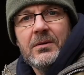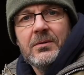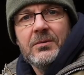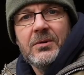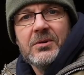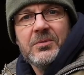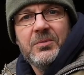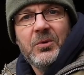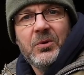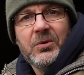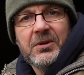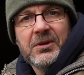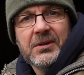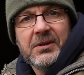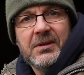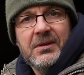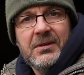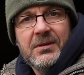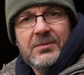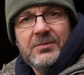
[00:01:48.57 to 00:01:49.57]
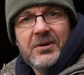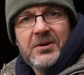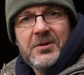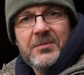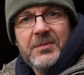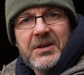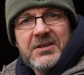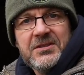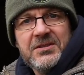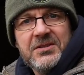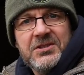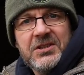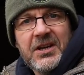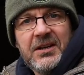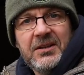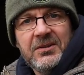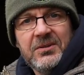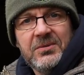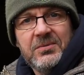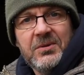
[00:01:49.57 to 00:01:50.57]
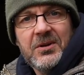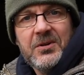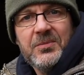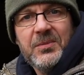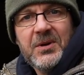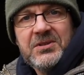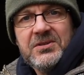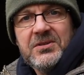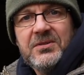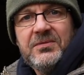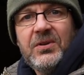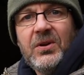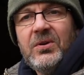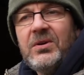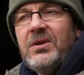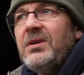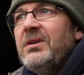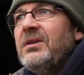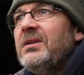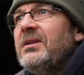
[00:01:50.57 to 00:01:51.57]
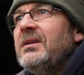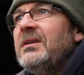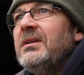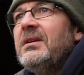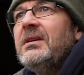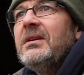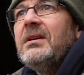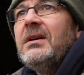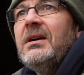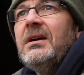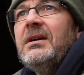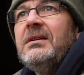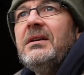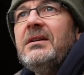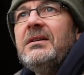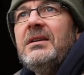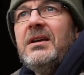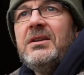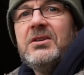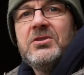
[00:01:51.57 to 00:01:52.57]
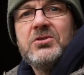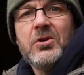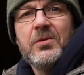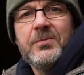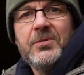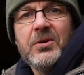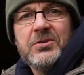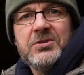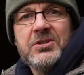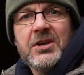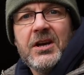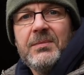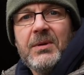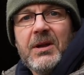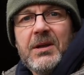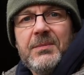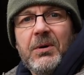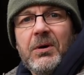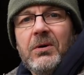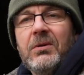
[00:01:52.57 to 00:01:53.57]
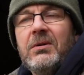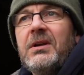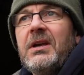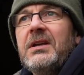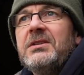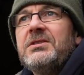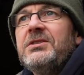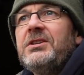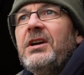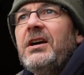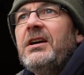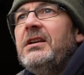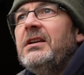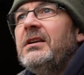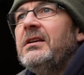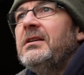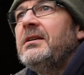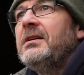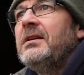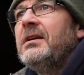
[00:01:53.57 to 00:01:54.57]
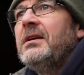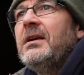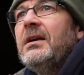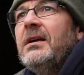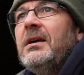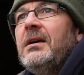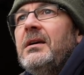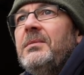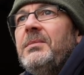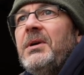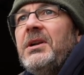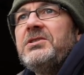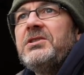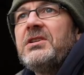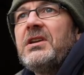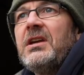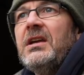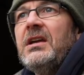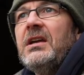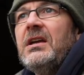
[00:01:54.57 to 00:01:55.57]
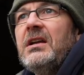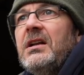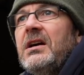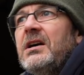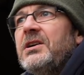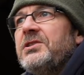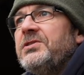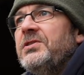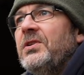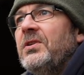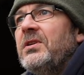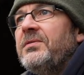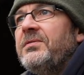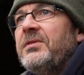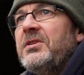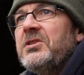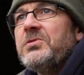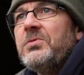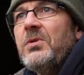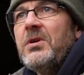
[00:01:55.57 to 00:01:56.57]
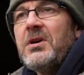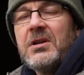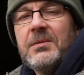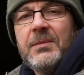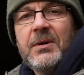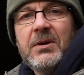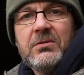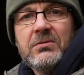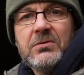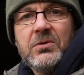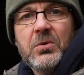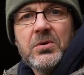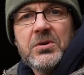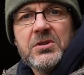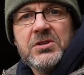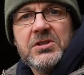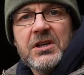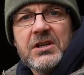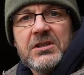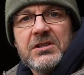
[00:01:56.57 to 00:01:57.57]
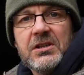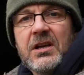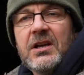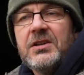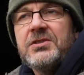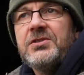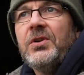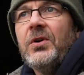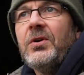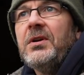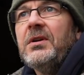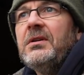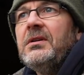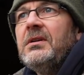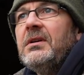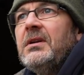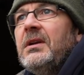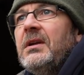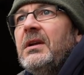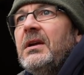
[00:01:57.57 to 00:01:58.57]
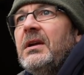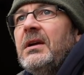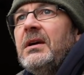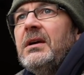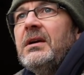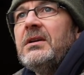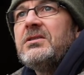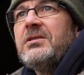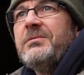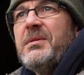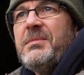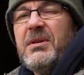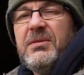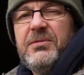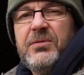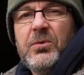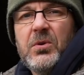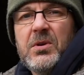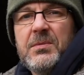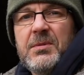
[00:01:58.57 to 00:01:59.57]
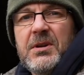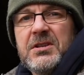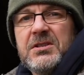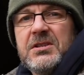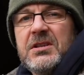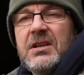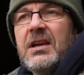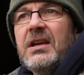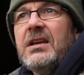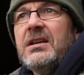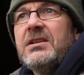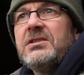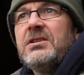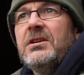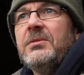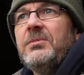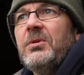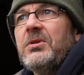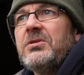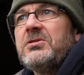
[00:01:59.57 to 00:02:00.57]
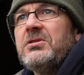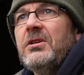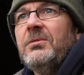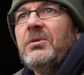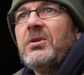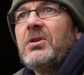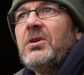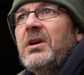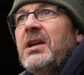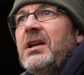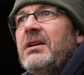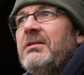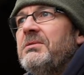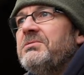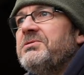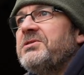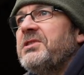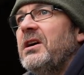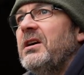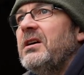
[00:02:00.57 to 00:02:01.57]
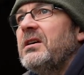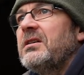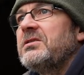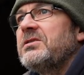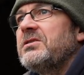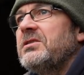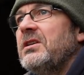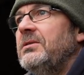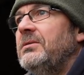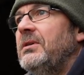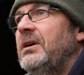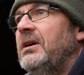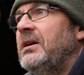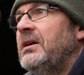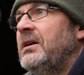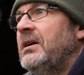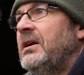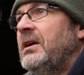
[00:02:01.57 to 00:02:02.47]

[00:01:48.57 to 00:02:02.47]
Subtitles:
Well, good morning, welcome back to the channel, welcome back to the vlog. And yeah, you joined me on JB Pool again today. Managed to get here last night. I finished work about 5:45 last night. It took me about 40 minutes to get here, so by the time I got here it was dark. So